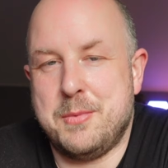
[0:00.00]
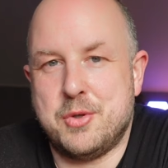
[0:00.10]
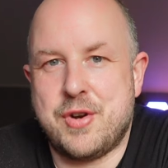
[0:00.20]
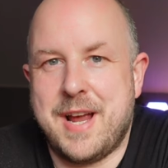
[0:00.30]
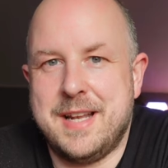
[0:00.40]
that will
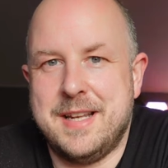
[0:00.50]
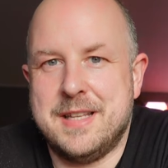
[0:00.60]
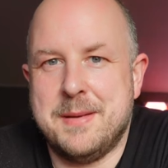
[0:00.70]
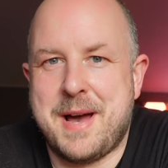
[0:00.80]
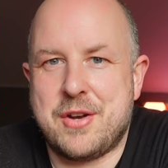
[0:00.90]
drain
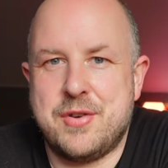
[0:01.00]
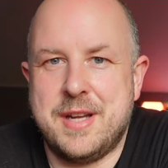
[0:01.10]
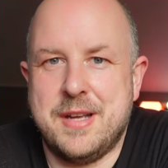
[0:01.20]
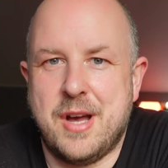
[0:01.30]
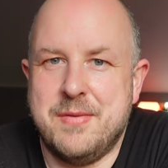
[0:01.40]
the
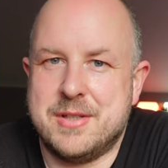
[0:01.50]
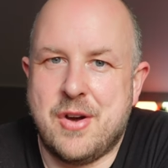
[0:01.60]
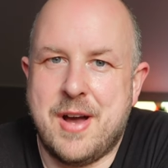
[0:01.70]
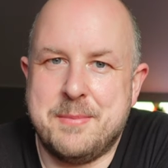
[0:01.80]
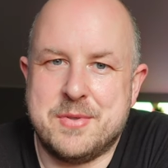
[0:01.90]
battery over
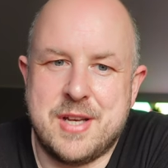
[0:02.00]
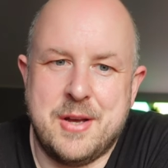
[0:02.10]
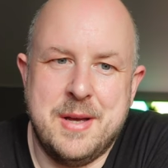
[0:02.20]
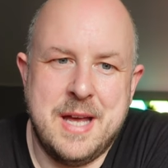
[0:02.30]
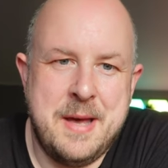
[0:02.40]
time.
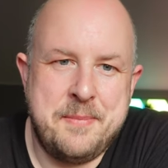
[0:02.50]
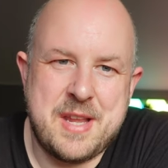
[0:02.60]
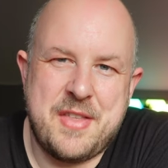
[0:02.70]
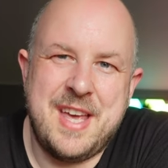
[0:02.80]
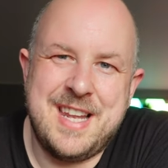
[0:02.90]
So
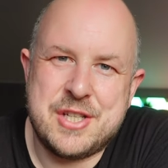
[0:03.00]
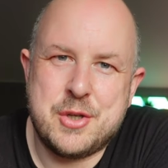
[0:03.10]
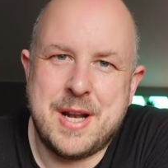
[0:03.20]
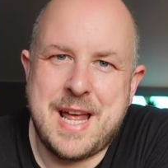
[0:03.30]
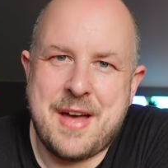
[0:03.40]
I think unless
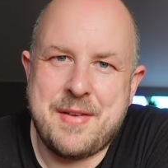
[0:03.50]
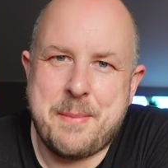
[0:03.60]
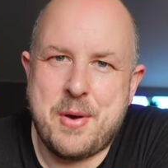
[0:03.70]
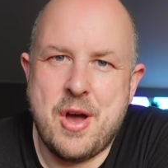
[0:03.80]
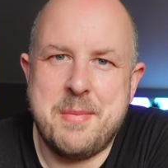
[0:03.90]
you're gonna have
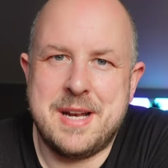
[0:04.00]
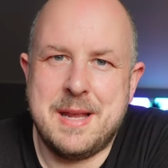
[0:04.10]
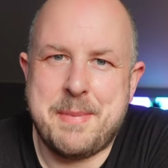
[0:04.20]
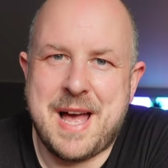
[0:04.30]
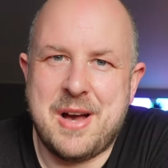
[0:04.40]
it
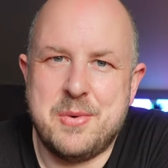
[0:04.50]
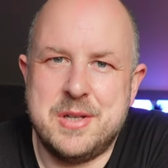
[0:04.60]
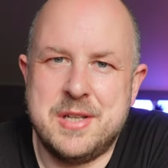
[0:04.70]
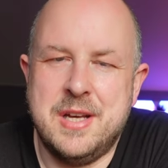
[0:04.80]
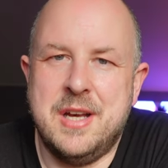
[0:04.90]
permanently
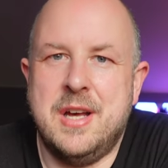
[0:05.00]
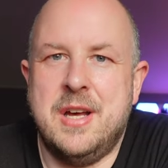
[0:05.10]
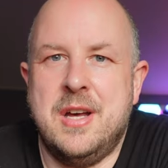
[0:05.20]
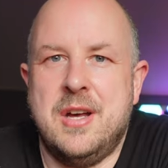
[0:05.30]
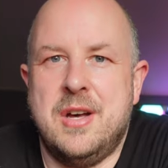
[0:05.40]
powered
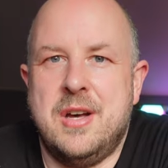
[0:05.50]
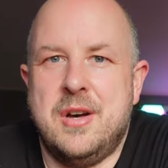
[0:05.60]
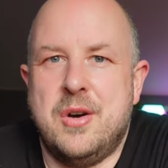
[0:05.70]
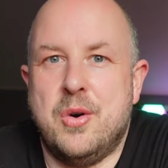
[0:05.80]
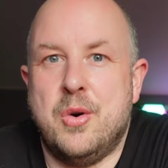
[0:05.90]

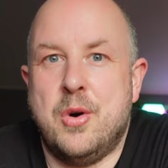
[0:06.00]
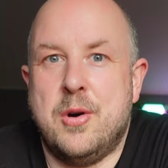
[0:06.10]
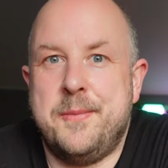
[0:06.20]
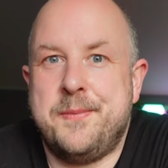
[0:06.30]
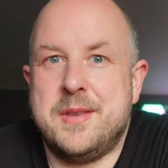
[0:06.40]

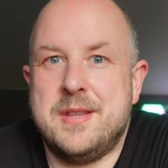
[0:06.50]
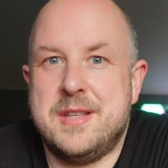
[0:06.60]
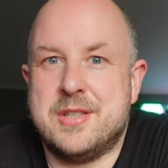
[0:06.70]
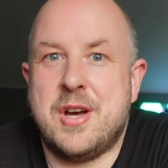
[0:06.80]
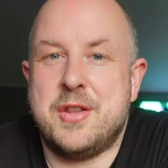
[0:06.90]
or
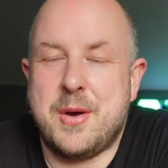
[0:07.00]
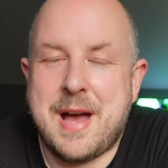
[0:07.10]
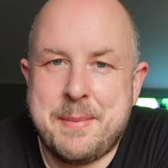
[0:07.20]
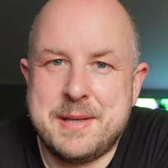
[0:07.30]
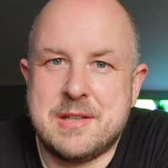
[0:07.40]
decide that you're
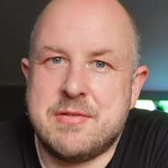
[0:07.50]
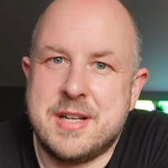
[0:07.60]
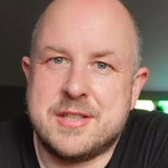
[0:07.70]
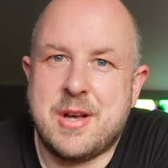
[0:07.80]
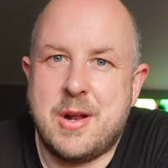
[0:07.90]
happy to
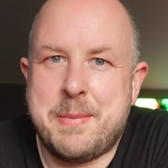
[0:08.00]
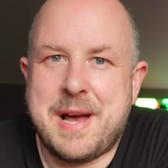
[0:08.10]
run a solar